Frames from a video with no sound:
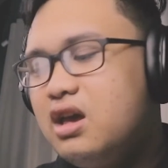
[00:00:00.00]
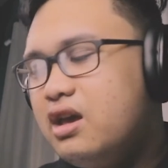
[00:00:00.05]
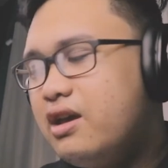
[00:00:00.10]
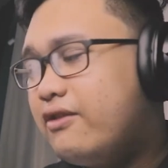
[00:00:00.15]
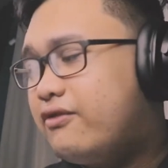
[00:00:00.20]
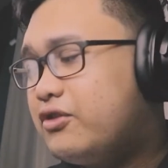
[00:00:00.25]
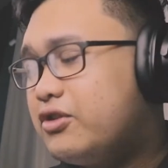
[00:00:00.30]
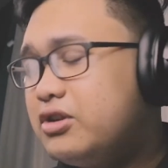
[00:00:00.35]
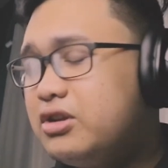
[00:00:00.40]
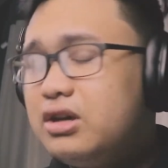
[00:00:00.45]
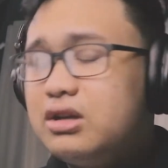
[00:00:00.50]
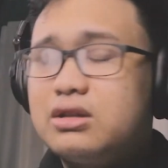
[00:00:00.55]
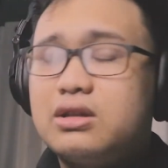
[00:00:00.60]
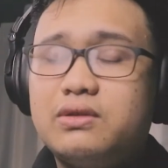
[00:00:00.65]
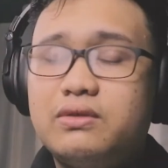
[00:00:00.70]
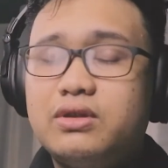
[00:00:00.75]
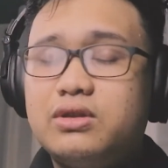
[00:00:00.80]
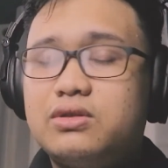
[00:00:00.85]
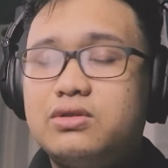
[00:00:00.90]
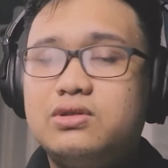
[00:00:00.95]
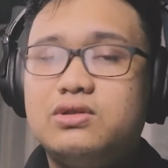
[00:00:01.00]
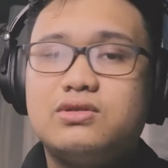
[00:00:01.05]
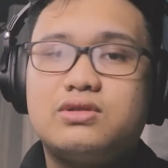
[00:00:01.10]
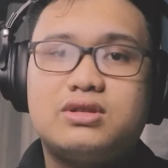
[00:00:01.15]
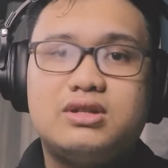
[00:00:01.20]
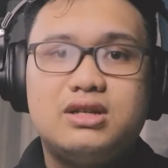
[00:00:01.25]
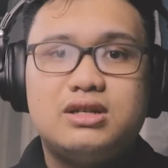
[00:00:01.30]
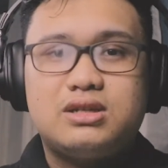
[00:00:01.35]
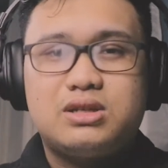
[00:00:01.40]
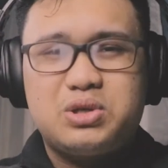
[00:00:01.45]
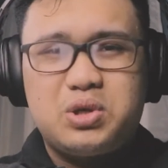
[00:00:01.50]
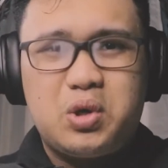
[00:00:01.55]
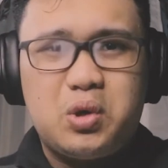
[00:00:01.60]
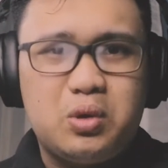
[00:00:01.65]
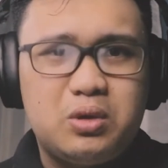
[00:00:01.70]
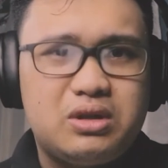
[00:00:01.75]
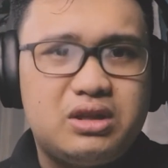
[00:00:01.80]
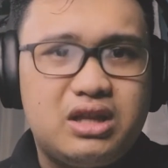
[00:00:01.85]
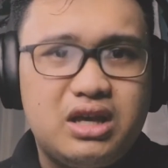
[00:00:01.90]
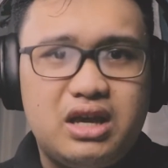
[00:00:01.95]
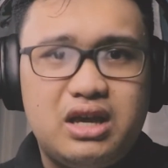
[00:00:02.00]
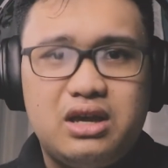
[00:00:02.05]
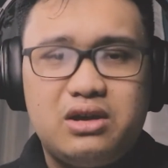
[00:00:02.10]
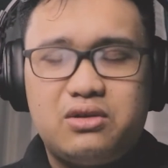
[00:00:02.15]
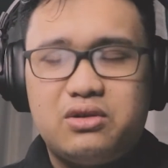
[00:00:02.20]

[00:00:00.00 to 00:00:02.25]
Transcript: If you're not going to use this whole day,